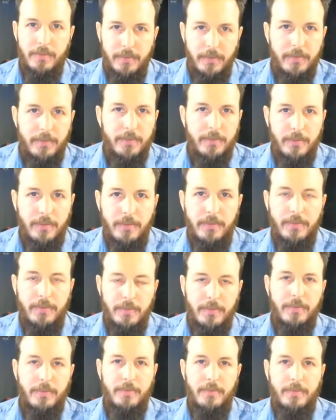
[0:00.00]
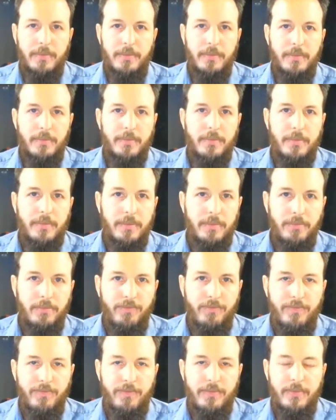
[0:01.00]

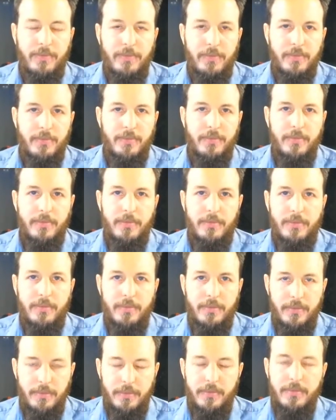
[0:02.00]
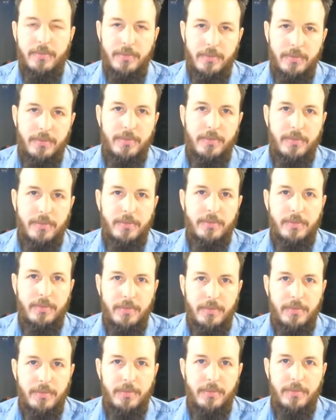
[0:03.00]

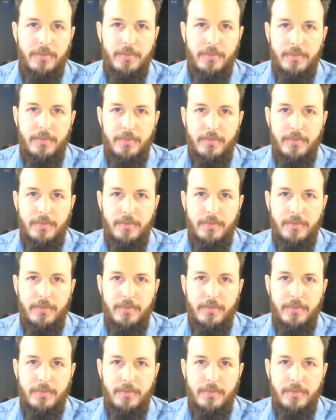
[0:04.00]
The person shown says nothing.